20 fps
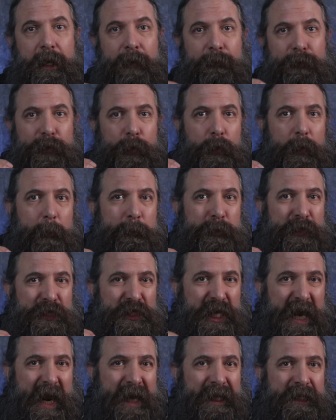If their
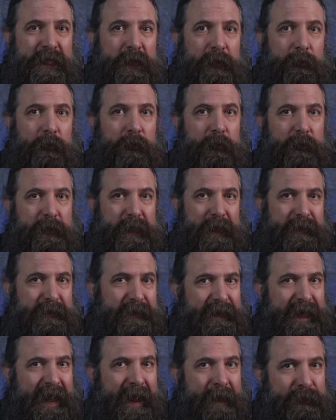objective
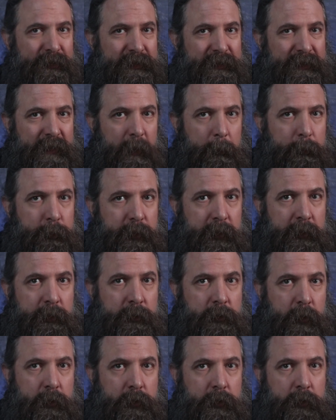doesn't have something
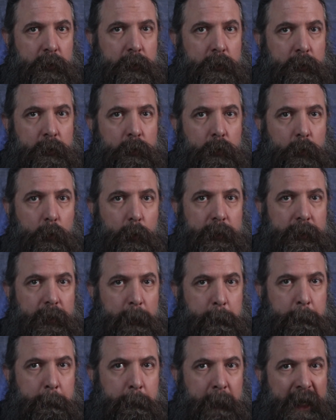to do with
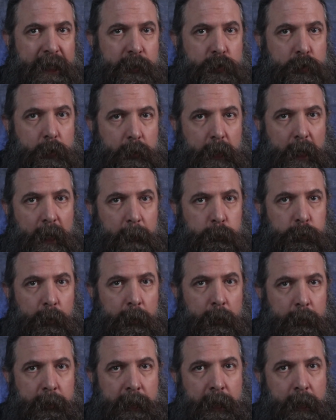a major
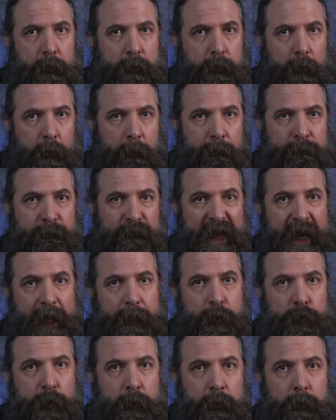non-player character or
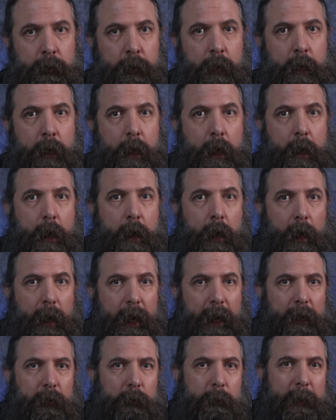faction,
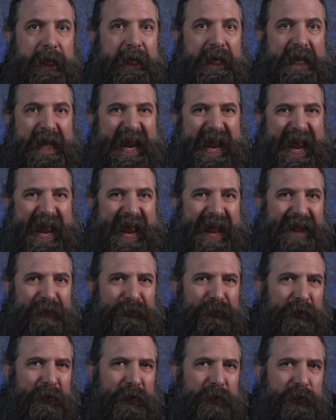I'll make an
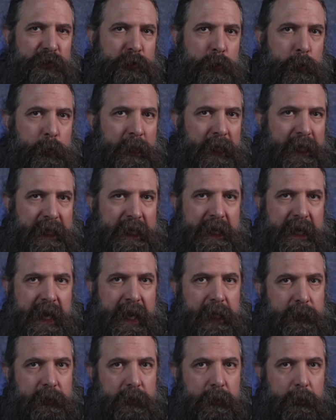effort to
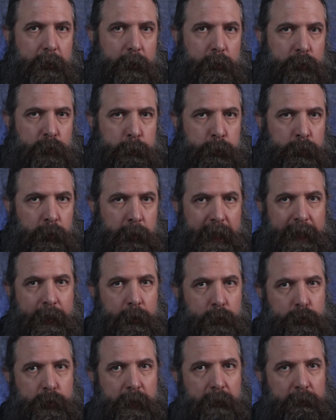connect those
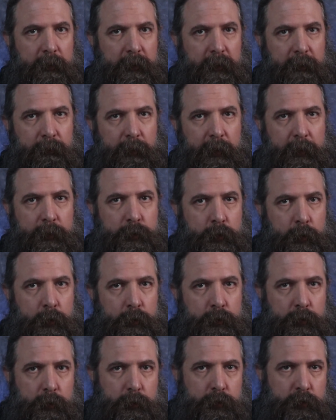player-driven
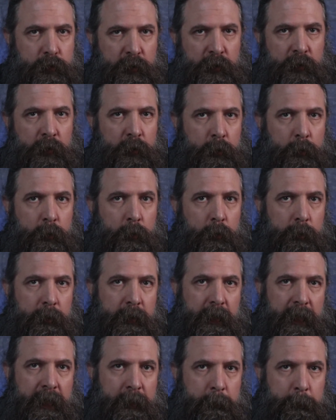adventures to
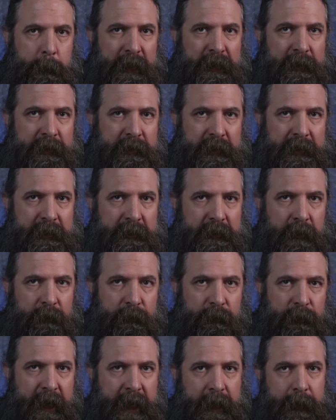the NPCs
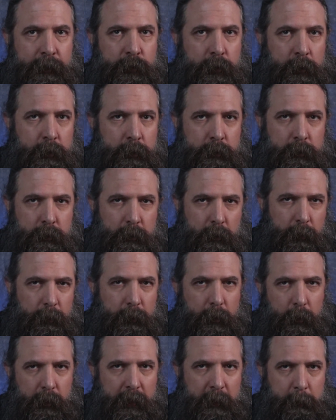and factions,
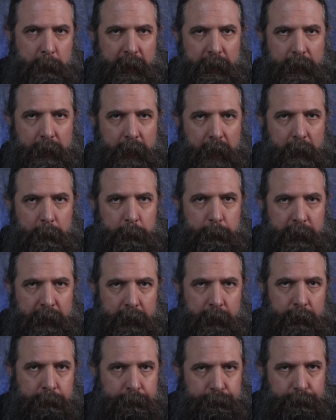though they may not
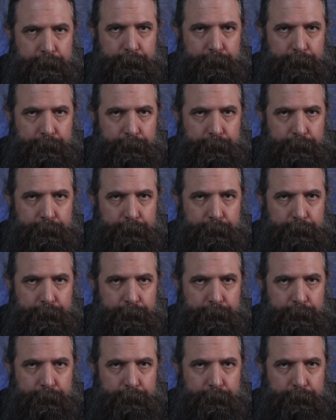be